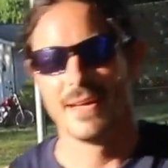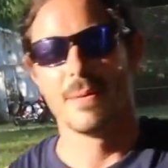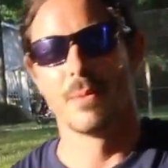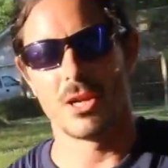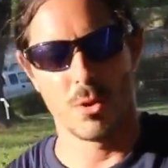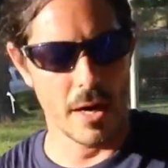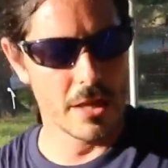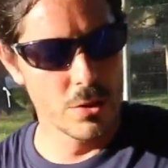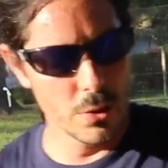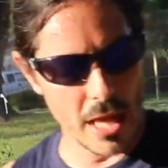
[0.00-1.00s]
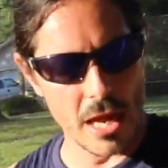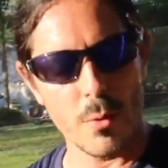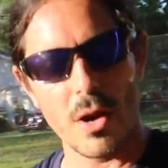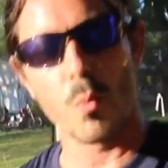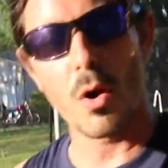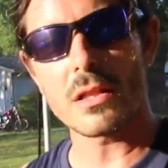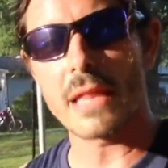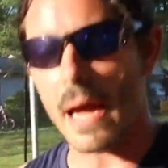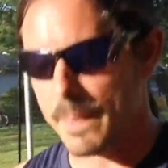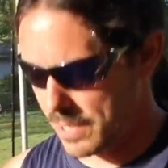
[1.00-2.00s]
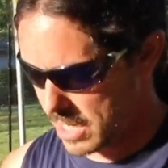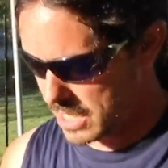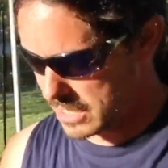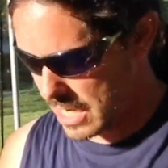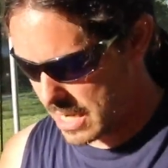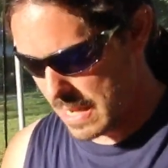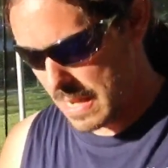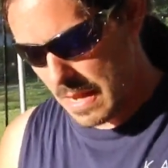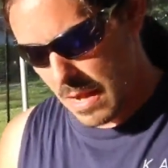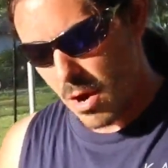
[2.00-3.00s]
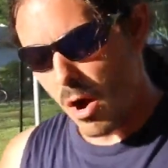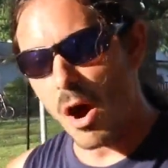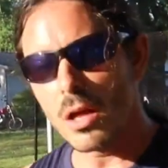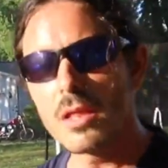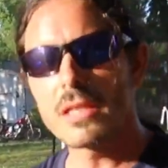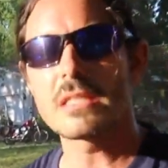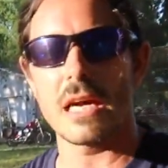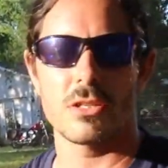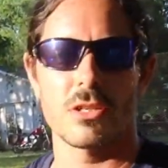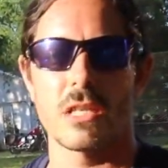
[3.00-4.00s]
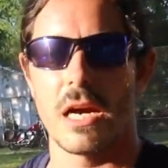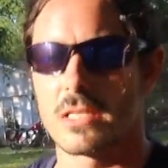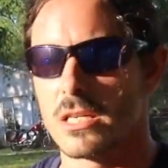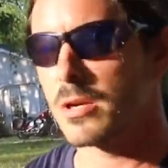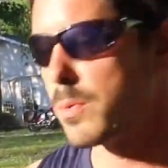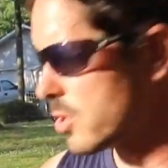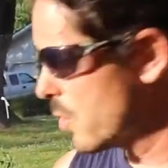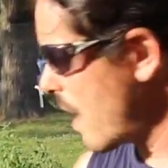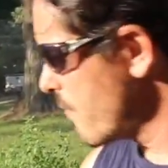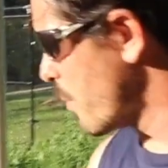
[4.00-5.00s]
But you wanna do that, you wanna work that, because all of these exercises, when you have